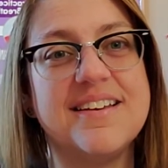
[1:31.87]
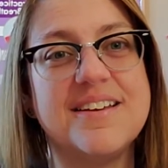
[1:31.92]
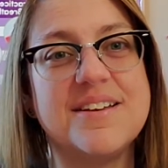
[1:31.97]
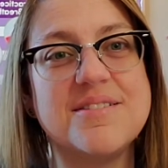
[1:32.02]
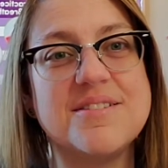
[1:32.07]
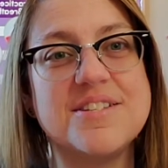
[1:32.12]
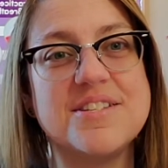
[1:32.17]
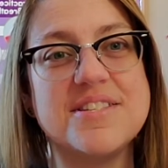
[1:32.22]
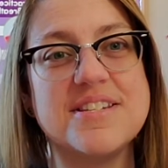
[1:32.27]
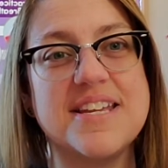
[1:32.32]

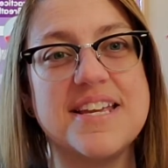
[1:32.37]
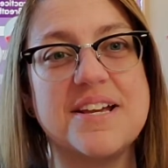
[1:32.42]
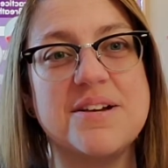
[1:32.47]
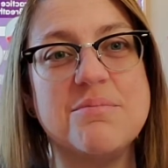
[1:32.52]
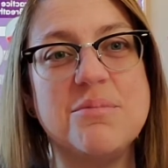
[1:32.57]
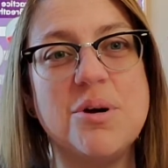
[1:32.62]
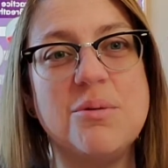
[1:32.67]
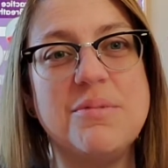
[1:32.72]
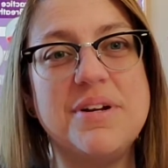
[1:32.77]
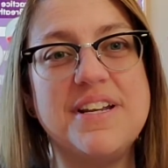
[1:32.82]
Just take a
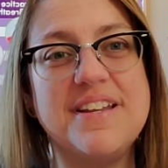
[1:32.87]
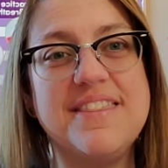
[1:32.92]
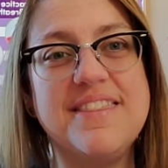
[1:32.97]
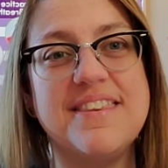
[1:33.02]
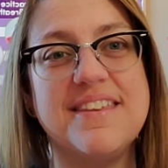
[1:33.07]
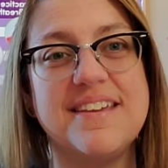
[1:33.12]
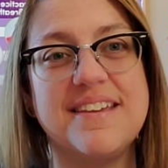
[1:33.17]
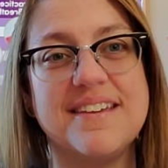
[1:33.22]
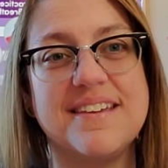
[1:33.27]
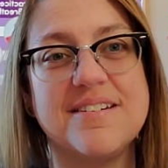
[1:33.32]
moment and
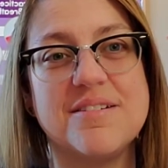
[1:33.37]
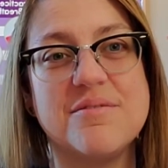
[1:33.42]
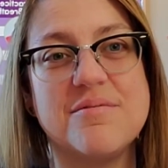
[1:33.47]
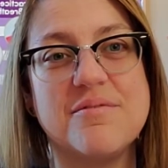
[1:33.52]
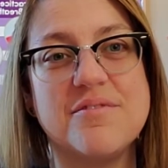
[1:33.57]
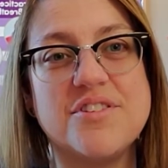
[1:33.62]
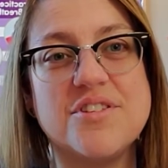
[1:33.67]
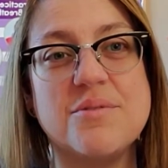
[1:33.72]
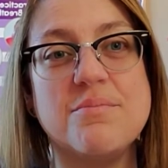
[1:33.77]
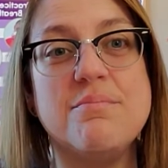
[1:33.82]
think.
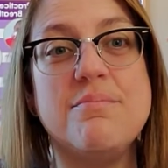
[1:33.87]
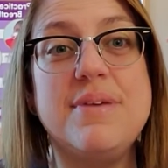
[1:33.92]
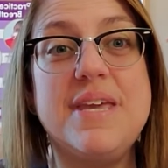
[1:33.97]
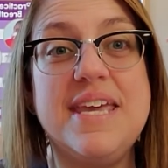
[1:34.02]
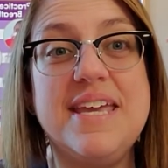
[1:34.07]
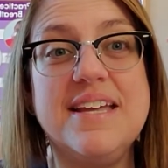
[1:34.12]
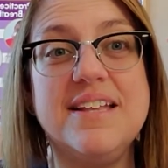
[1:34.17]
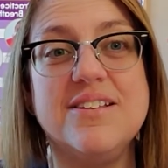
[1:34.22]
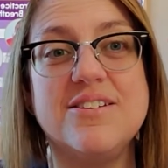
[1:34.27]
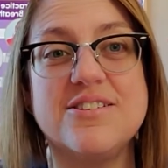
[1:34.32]
To
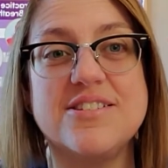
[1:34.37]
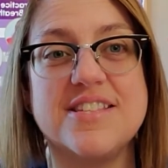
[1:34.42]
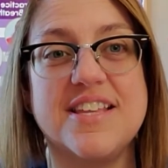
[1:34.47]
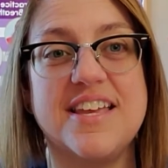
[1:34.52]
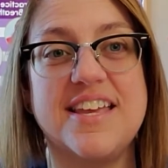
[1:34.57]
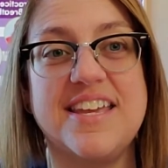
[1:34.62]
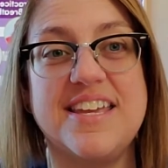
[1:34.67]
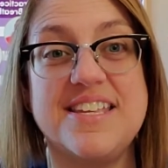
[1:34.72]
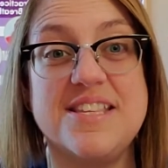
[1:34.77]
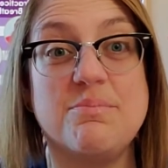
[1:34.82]
me, it looks
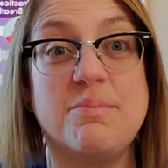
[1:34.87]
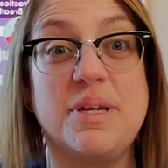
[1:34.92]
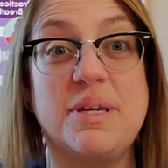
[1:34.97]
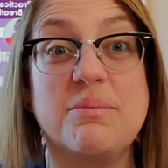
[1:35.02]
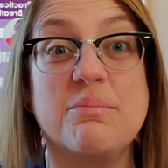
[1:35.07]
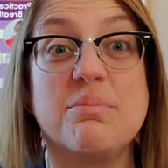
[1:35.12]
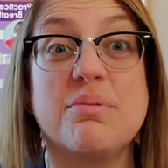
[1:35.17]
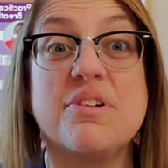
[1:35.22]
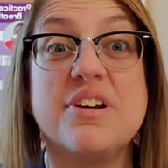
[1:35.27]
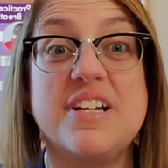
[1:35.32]
like he's
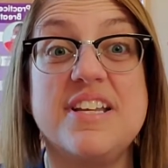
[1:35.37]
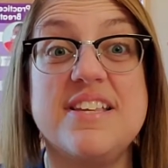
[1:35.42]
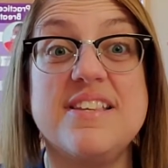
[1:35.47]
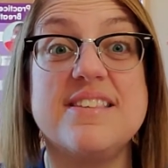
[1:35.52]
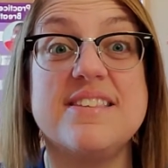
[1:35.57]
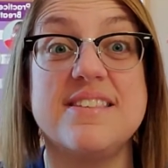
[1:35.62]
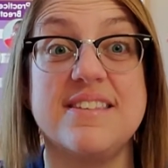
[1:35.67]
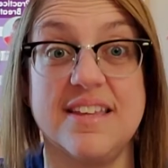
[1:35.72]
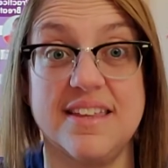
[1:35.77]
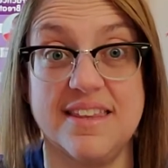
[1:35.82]
being pretty
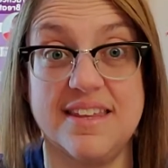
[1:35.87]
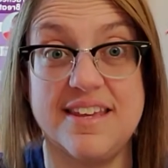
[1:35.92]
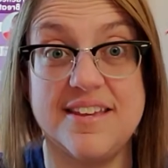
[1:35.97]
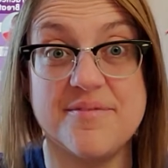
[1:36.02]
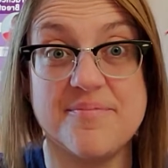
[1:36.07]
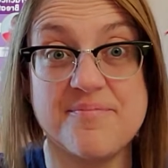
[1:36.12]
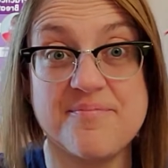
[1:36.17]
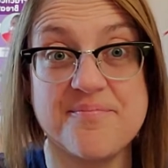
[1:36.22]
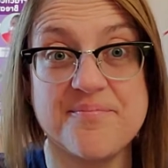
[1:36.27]
silly.